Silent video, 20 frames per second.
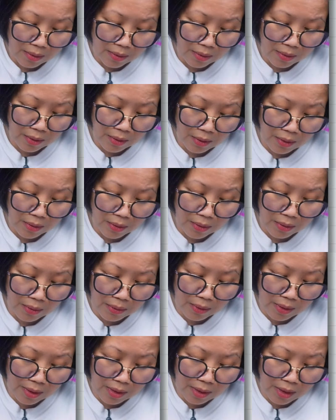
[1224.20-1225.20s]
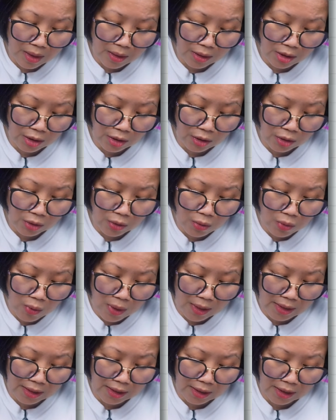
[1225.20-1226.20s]
So I'll just do
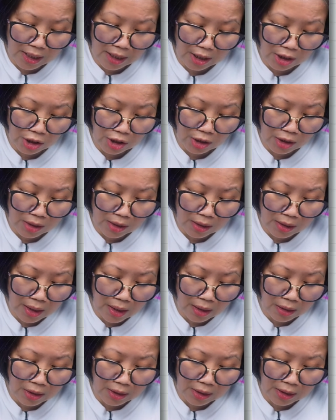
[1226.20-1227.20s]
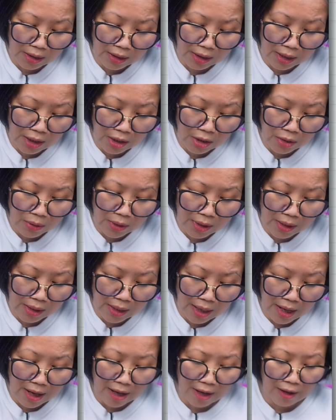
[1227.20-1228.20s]
one section. I'll continue it
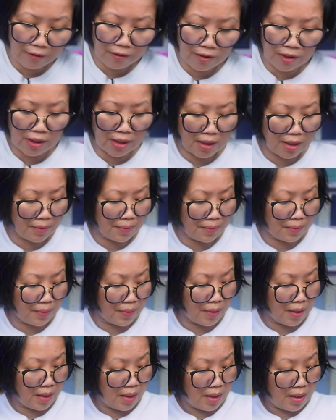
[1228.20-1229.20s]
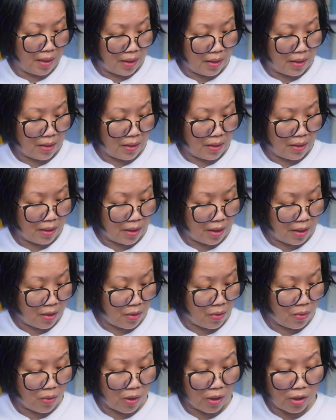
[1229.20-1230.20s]
after, because I
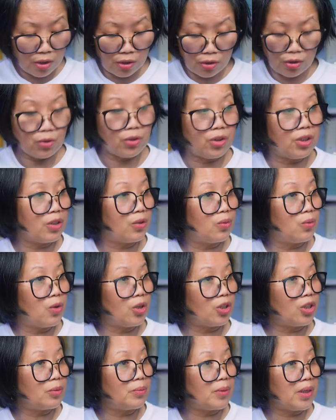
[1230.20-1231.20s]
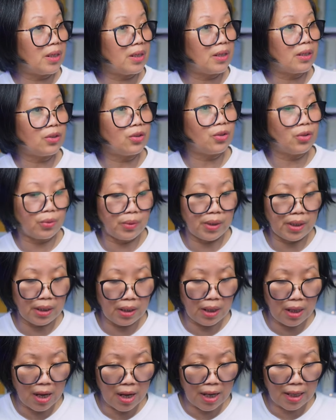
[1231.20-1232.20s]
don't want you to just watch me doing
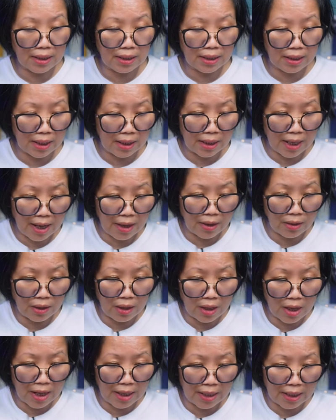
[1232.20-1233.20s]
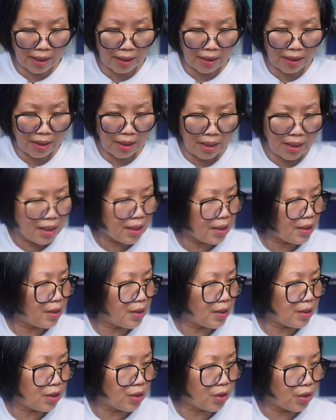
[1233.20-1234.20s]
lines and outlining the
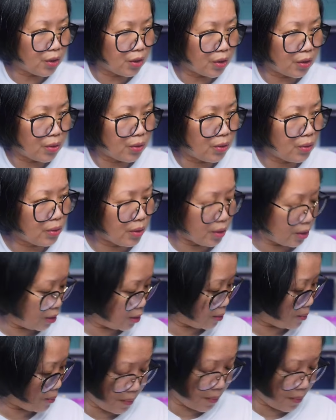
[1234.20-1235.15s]
circles.